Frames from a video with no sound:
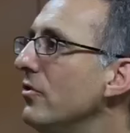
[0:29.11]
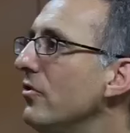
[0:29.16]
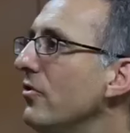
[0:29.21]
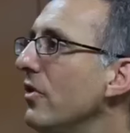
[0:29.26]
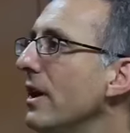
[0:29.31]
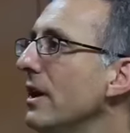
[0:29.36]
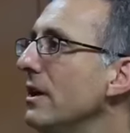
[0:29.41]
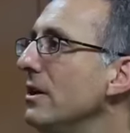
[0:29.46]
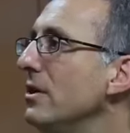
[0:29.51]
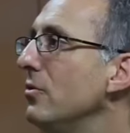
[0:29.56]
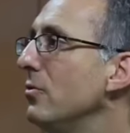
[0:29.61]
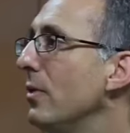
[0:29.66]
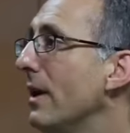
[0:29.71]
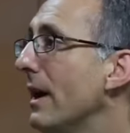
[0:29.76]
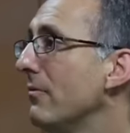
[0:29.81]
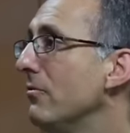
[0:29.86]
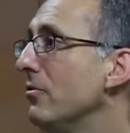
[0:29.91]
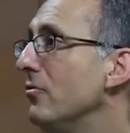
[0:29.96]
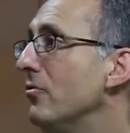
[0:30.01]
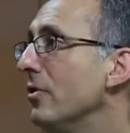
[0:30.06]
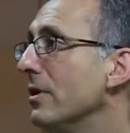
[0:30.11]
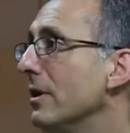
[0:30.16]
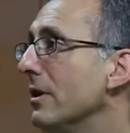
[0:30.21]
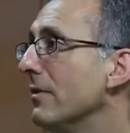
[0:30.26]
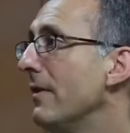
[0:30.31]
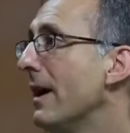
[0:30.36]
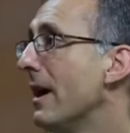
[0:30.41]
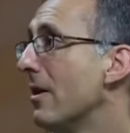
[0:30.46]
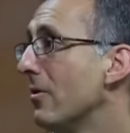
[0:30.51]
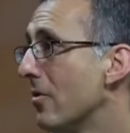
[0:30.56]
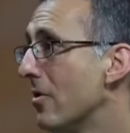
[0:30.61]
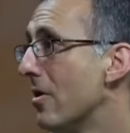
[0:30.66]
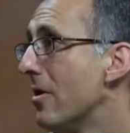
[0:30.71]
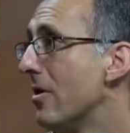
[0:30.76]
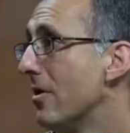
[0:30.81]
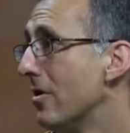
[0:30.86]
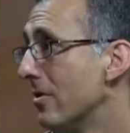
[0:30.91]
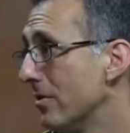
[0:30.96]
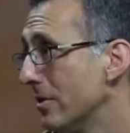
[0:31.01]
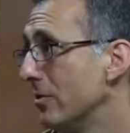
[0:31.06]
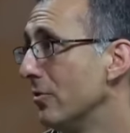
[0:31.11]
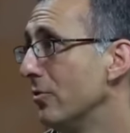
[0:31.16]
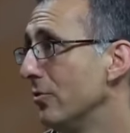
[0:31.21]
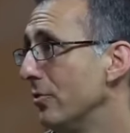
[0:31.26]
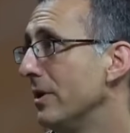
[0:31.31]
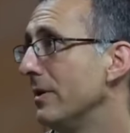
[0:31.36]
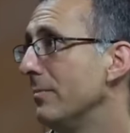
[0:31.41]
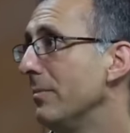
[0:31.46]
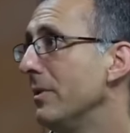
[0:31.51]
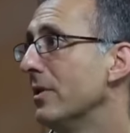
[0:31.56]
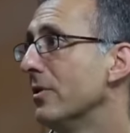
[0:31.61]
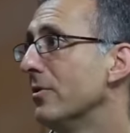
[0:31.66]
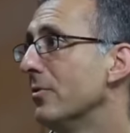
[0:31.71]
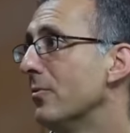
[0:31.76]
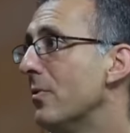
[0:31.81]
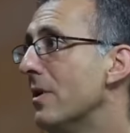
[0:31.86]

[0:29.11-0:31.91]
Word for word: you say you have a drink of alcohol, including beer or